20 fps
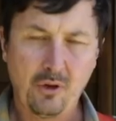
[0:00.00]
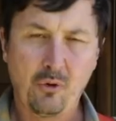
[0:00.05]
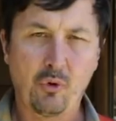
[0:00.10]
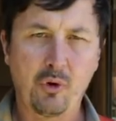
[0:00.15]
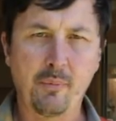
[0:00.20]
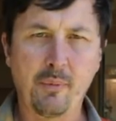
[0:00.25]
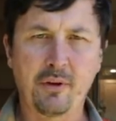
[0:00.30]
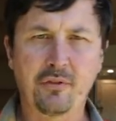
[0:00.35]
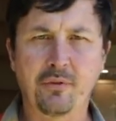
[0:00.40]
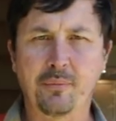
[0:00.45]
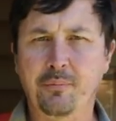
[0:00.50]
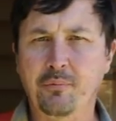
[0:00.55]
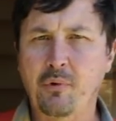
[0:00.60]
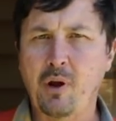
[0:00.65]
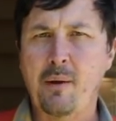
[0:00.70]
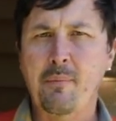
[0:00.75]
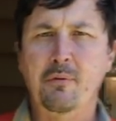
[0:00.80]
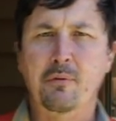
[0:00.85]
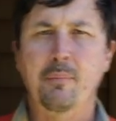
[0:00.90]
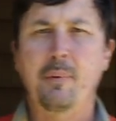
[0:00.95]
one of my
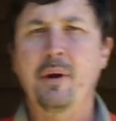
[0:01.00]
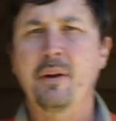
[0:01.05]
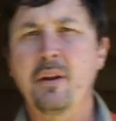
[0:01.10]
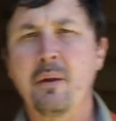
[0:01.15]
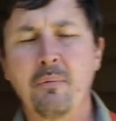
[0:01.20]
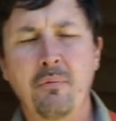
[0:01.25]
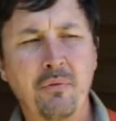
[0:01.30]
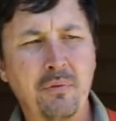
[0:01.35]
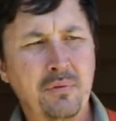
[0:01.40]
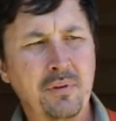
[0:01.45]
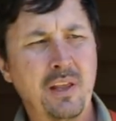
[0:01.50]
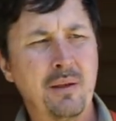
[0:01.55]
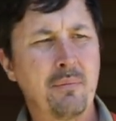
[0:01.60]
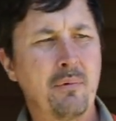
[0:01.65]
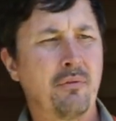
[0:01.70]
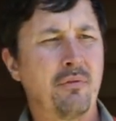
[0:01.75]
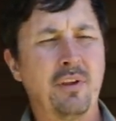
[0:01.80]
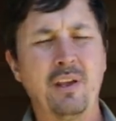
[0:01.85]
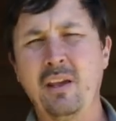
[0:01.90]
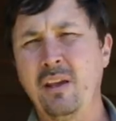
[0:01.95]
subscribers by name
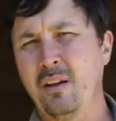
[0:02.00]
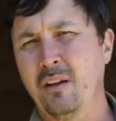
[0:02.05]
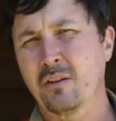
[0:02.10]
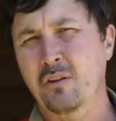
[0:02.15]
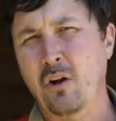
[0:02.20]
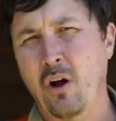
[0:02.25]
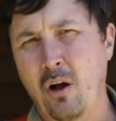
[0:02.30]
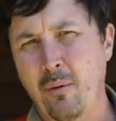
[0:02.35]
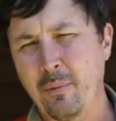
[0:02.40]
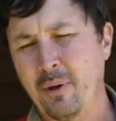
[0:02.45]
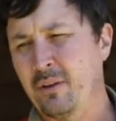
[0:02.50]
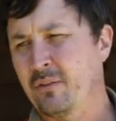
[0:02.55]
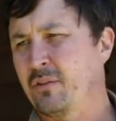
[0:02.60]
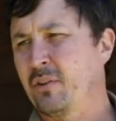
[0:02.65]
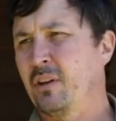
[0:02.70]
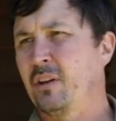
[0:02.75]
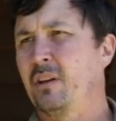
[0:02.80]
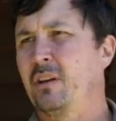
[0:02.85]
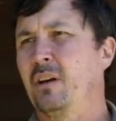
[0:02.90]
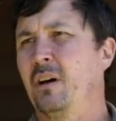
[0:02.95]
of Ian
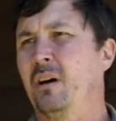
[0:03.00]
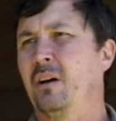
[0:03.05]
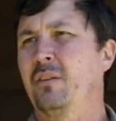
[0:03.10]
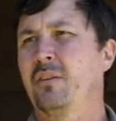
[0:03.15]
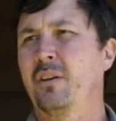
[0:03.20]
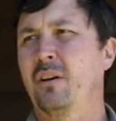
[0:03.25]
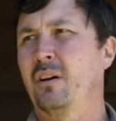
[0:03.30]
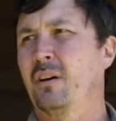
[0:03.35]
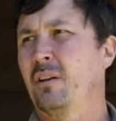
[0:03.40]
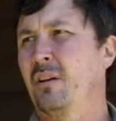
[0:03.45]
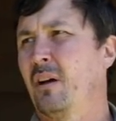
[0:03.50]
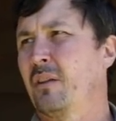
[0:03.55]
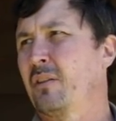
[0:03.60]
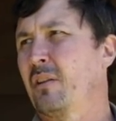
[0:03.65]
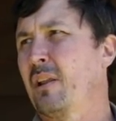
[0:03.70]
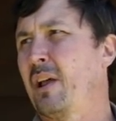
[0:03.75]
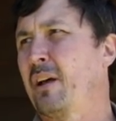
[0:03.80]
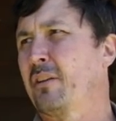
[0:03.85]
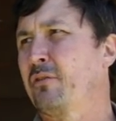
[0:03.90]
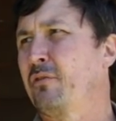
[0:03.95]
commented on the, uh, on
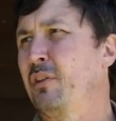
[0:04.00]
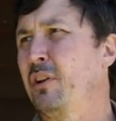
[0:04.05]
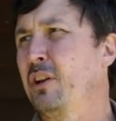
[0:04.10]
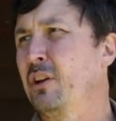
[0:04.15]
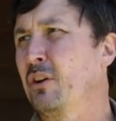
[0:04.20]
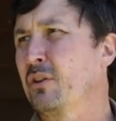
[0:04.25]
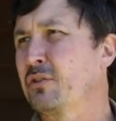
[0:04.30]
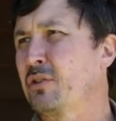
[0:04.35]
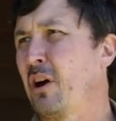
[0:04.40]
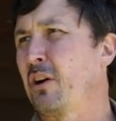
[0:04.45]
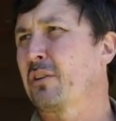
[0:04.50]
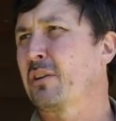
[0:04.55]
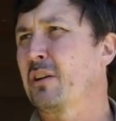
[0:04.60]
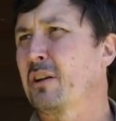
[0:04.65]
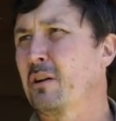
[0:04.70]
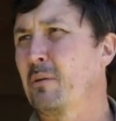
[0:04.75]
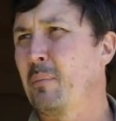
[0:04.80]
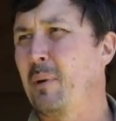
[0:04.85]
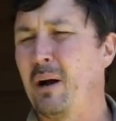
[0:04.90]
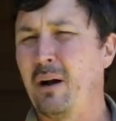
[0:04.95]
the last video
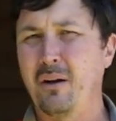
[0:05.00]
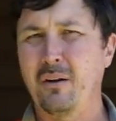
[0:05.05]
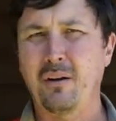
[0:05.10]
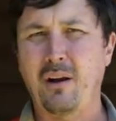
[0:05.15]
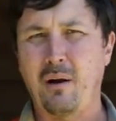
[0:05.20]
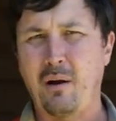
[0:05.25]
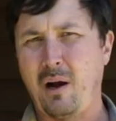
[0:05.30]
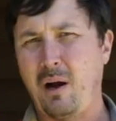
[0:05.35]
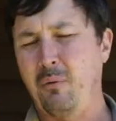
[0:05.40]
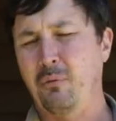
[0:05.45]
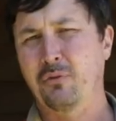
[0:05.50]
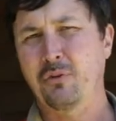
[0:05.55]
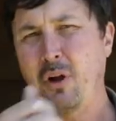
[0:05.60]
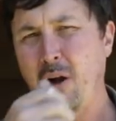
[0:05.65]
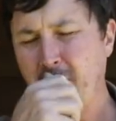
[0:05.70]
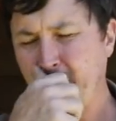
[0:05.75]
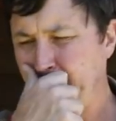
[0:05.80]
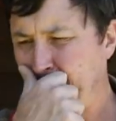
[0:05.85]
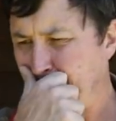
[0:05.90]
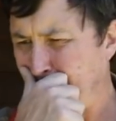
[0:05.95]
talking about, I, I was
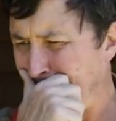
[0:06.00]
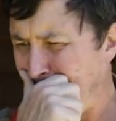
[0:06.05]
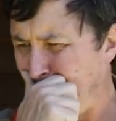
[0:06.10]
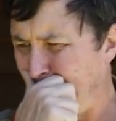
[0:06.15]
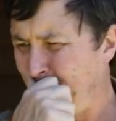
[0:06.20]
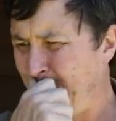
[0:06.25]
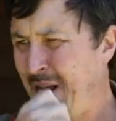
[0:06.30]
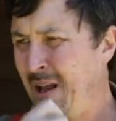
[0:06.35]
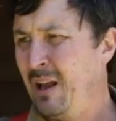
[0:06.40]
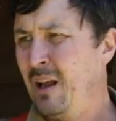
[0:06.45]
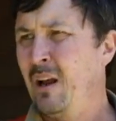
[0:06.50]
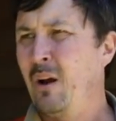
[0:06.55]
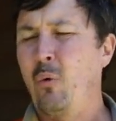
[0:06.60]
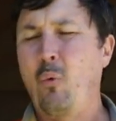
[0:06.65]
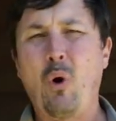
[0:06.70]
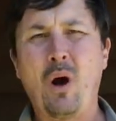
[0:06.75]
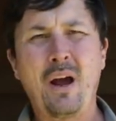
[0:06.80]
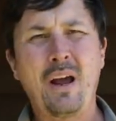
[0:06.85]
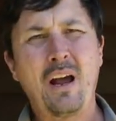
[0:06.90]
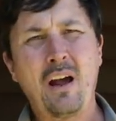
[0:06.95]
talking about
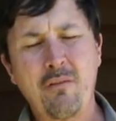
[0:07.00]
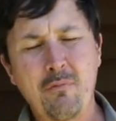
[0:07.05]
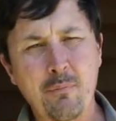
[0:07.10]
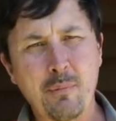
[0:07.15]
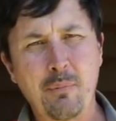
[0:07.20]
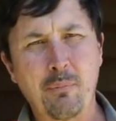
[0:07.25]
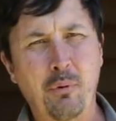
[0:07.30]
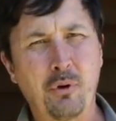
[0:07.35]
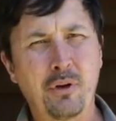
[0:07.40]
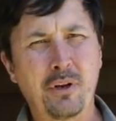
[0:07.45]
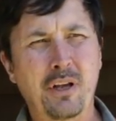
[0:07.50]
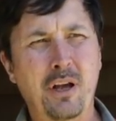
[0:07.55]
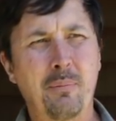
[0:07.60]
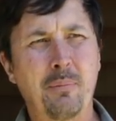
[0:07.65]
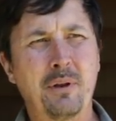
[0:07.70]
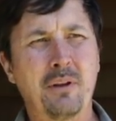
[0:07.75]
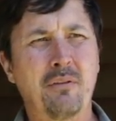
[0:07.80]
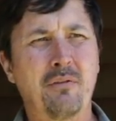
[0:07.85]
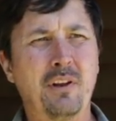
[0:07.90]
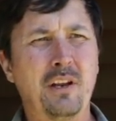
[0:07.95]
why I haven't been putting
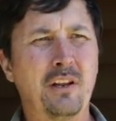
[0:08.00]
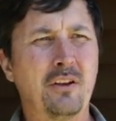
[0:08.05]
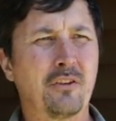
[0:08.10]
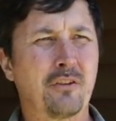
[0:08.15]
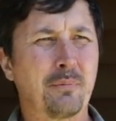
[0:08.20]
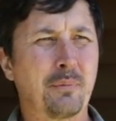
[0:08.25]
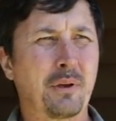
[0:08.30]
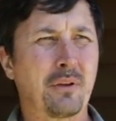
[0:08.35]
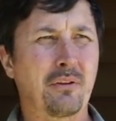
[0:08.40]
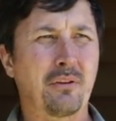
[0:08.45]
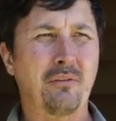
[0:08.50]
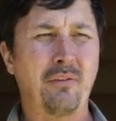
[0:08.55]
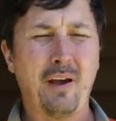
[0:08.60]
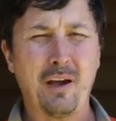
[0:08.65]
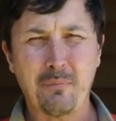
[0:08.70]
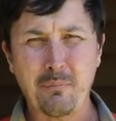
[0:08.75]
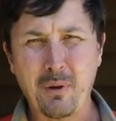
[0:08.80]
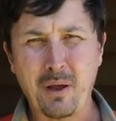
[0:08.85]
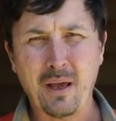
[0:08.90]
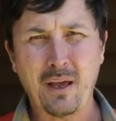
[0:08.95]
up any videos because I've
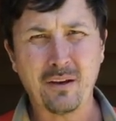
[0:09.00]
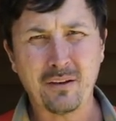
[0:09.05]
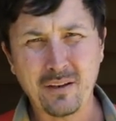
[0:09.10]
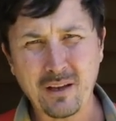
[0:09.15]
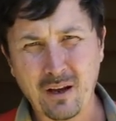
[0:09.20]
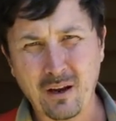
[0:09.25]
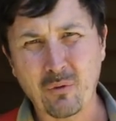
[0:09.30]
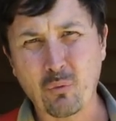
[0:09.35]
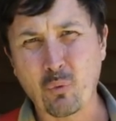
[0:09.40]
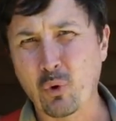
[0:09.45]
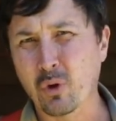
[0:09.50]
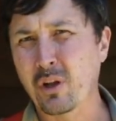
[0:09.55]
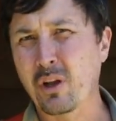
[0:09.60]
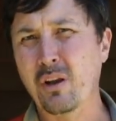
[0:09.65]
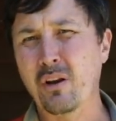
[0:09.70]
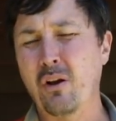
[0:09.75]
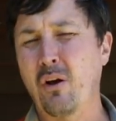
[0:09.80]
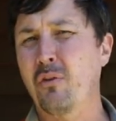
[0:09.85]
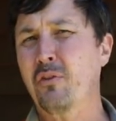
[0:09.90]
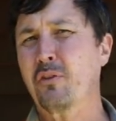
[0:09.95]
had my head down working
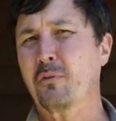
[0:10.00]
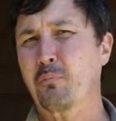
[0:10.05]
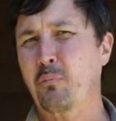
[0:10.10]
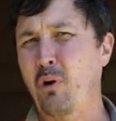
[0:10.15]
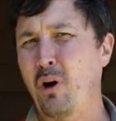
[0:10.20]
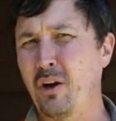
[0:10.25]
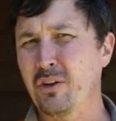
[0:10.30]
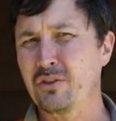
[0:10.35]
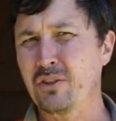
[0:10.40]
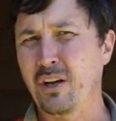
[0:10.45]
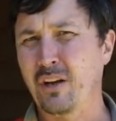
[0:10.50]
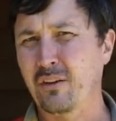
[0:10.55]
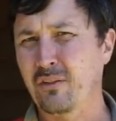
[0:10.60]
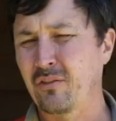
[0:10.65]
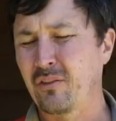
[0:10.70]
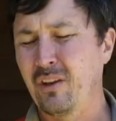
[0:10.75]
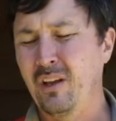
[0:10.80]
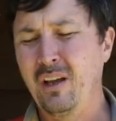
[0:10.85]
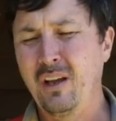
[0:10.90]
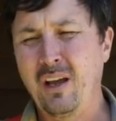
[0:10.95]
on all these
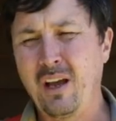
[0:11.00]
projects.